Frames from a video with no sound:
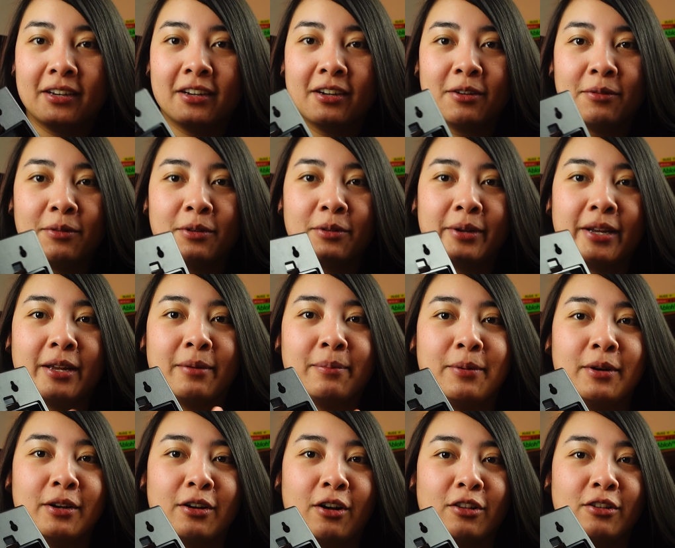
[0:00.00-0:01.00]
here where we can
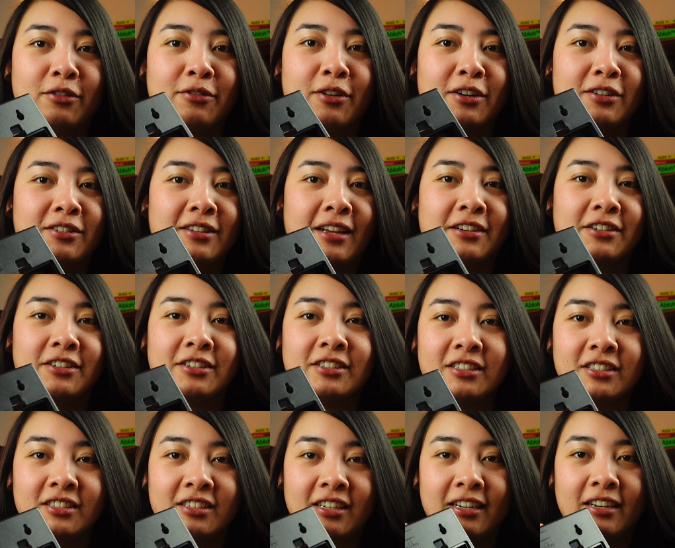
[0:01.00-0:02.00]
put all of our
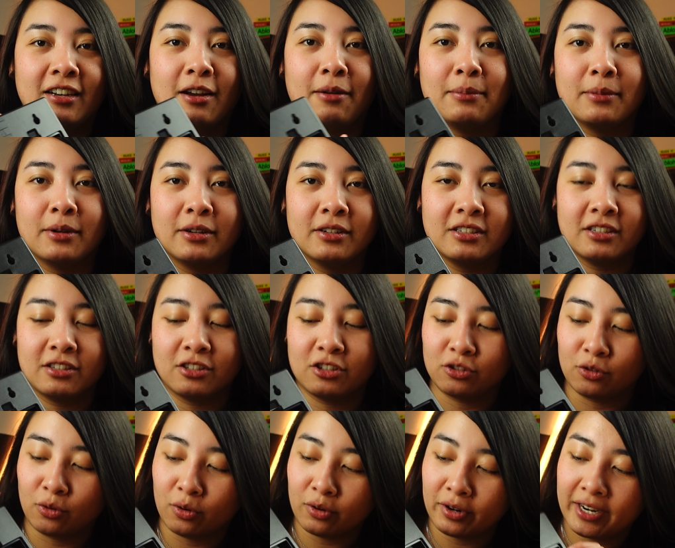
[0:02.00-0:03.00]
letters and numbers and
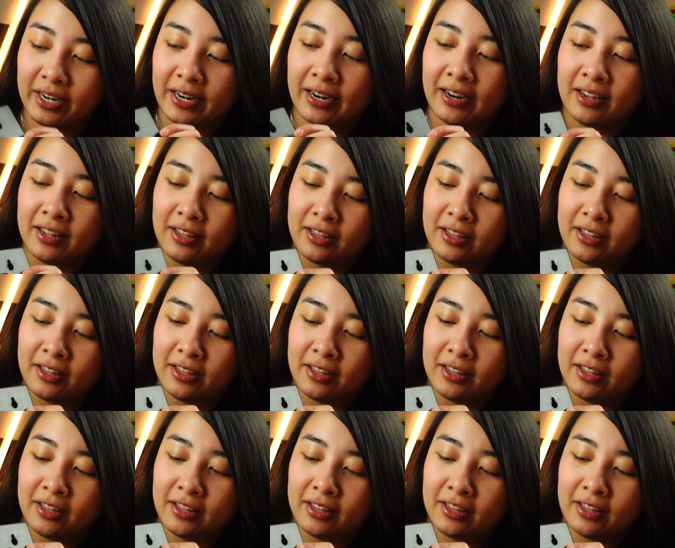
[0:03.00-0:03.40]
store it.